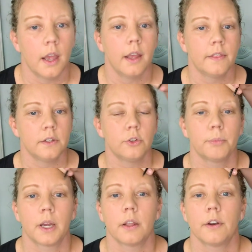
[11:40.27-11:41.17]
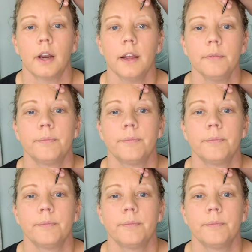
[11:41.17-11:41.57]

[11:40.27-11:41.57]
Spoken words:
And then do my other eye.